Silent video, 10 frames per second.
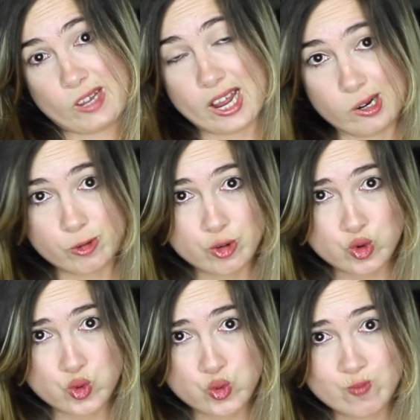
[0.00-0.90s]
I don't
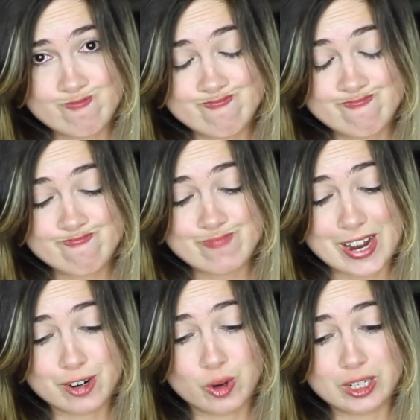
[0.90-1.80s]
know. I
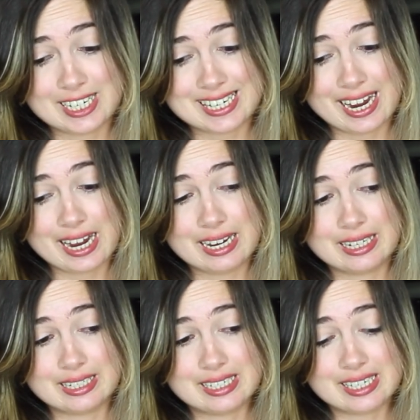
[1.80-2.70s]
don't know what to say
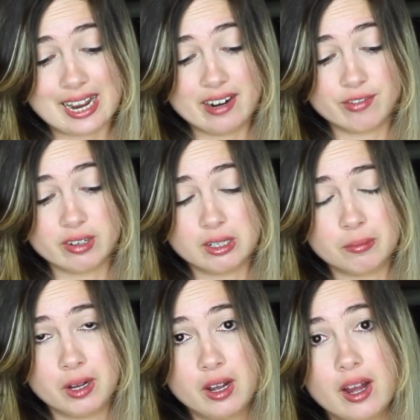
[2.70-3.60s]
aside
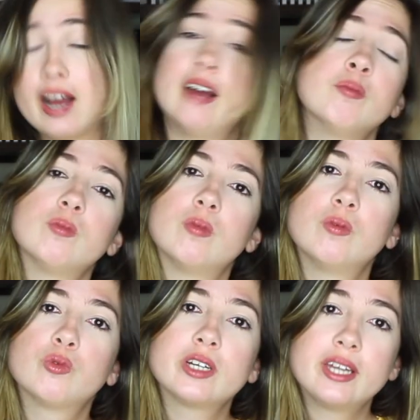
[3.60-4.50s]
from I'm
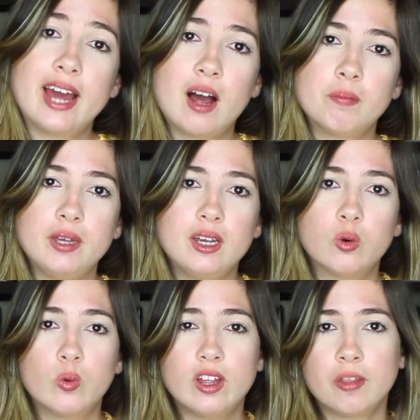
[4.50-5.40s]
really
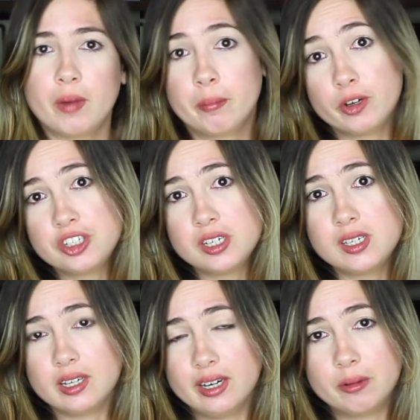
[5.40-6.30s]
happy with my
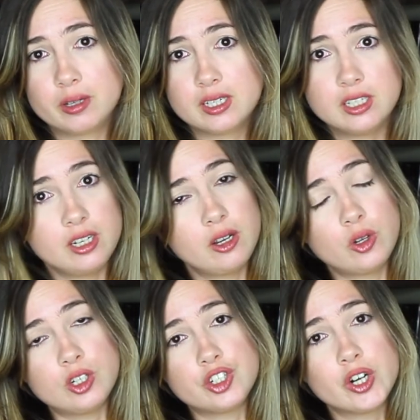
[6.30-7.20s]
birches and I will continue
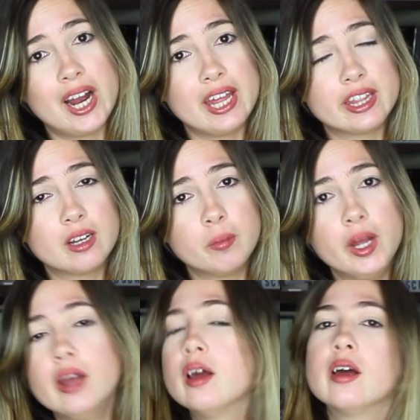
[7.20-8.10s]
to try them.
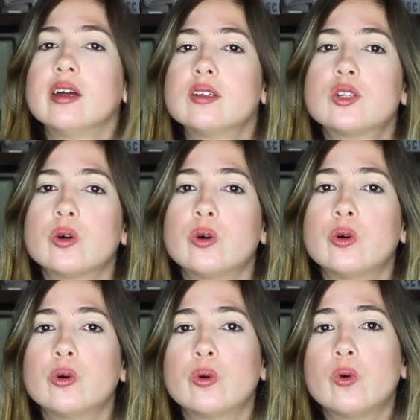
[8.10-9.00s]

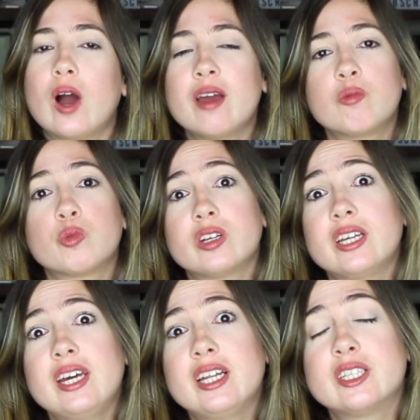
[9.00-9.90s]
So I'm
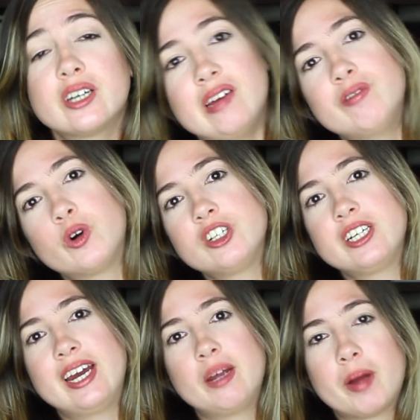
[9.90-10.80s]
really looking forward to
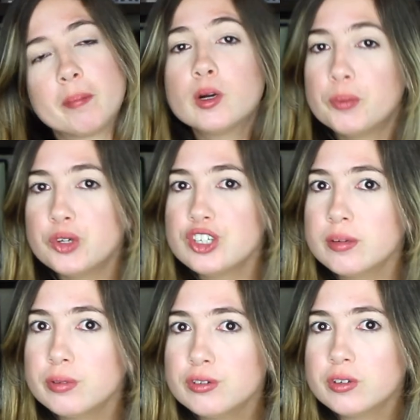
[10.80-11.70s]
getting my purple
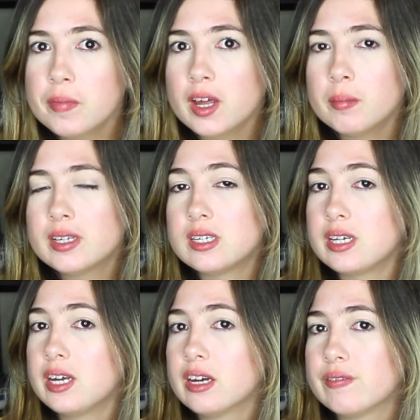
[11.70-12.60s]
shampoo from them and
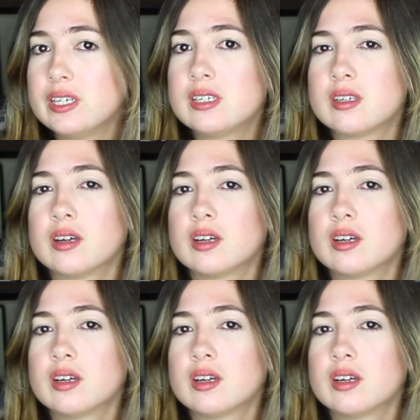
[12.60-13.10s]
seeing if it's